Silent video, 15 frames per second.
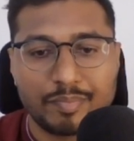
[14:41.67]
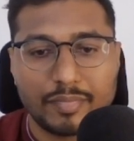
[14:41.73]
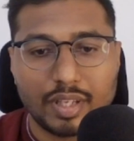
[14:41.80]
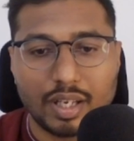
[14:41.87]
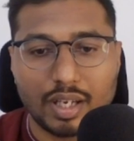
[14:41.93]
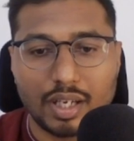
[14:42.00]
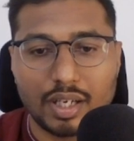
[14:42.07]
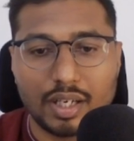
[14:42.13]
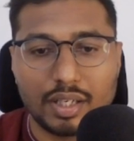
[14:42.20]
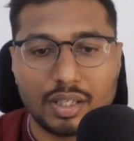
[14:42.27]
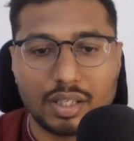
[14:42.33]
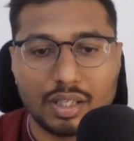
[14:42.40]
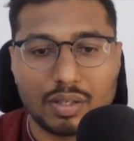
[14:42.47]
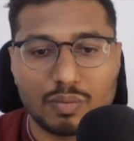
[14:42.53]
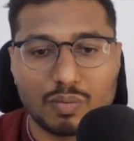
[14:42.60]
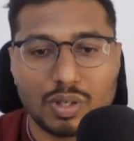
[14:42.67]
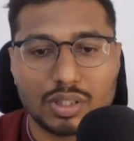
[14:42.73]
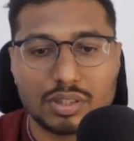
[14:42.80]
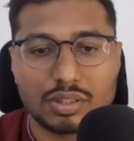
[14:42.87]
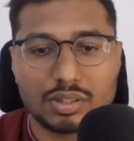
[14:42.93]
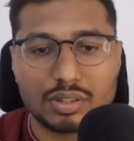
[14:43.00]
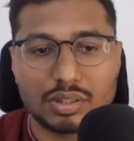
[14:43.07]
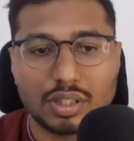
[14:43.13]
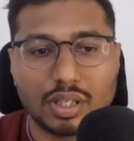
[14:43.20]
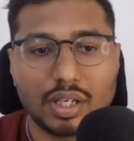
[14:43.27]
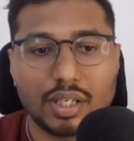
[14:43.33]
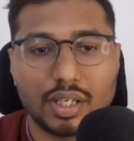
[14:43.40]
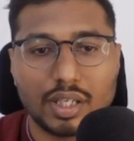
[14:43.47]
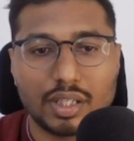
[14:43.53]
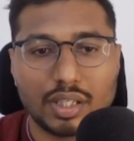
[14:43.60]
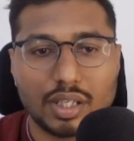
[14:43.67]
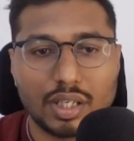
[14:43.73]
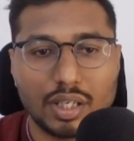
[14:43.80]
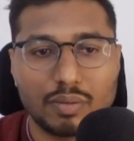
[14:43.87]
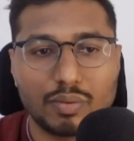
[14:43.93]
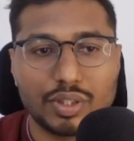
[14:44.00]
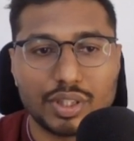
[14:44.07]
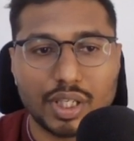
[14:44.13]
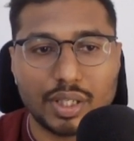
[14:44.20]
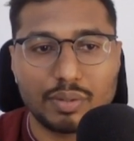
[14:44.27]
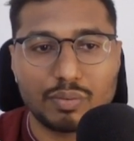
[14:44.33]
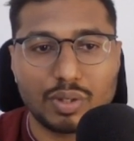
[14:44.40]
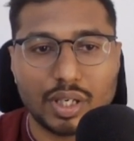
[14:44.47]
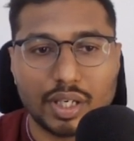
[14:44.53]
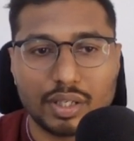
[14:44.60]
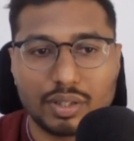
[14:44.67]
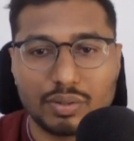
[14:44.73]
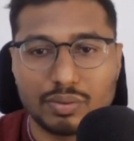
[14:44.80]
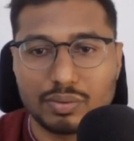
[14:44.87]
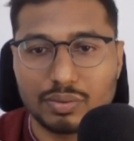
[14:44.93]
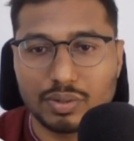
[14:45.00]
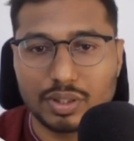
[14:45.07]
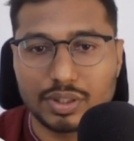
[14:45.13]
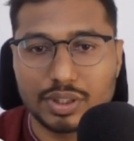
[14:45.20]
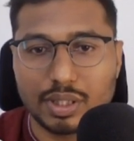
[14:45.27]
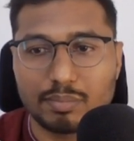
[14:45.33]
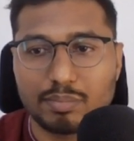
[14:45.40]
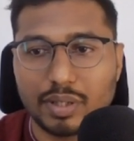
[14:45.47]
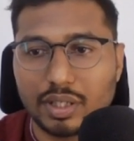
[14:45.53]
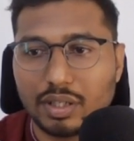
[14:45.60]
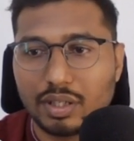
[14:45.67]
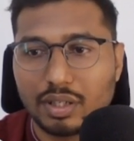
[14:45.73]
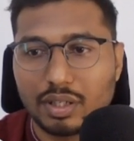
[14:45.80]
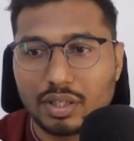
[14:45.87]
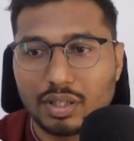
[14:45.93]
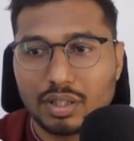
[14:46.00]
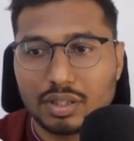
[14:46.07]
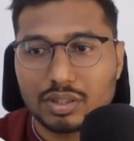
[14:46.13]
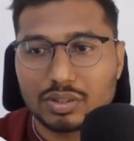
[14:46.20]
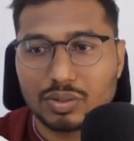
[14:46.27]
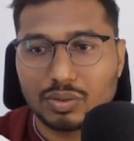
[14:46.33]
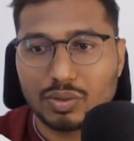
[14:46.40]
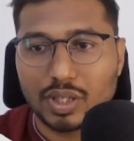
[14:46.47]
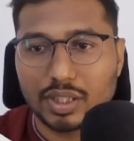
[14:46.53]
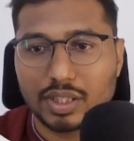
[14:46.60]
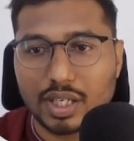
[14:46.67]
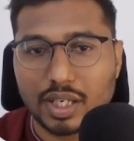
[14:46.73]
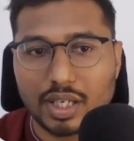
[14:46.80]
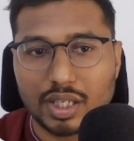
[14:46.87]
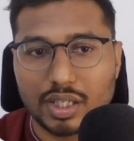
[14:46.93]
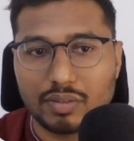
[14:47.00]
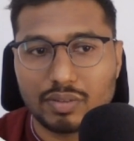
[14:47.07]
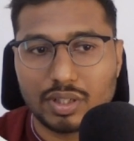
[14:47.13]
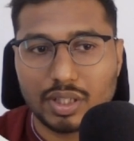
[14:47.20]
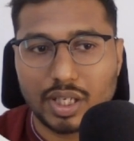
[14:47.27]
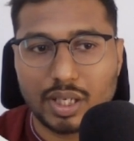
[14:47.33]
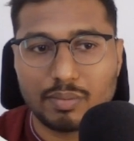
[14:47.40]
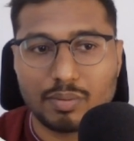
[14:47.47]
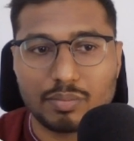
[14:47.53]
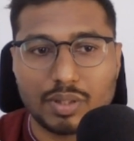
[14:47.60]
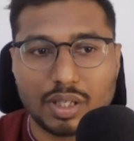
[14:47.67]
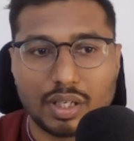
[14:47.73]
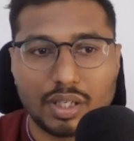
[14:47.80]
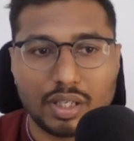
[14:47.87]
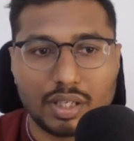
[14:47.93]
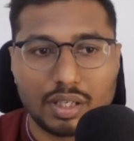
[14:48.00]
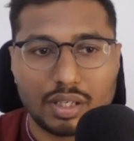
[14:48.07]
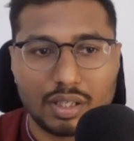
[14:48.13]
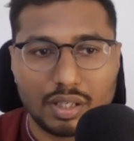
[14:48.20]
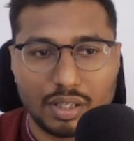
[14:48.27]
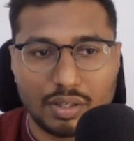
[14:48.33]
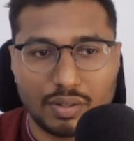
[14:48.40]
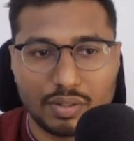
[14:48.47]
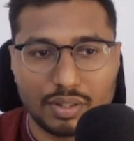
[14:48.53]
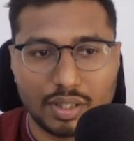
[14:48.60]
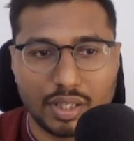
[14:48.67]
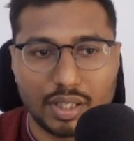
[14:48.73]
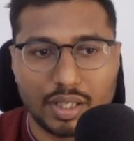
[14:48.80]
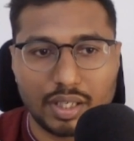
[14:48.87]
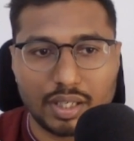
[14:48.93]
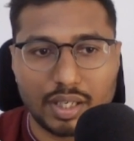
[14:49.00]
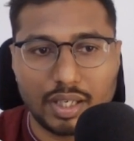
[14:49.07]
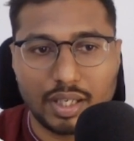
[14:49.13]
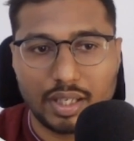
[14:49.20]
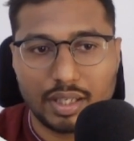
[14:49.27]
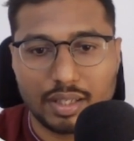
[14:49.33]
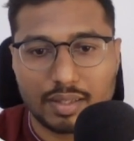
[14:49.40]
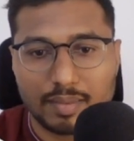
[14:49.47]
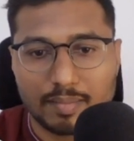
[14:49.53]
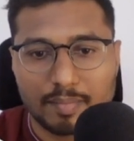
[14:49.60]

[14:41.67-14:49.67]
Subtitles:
And what's the container in which I would like to jump in. So either I can give the name of the container or the container ID here.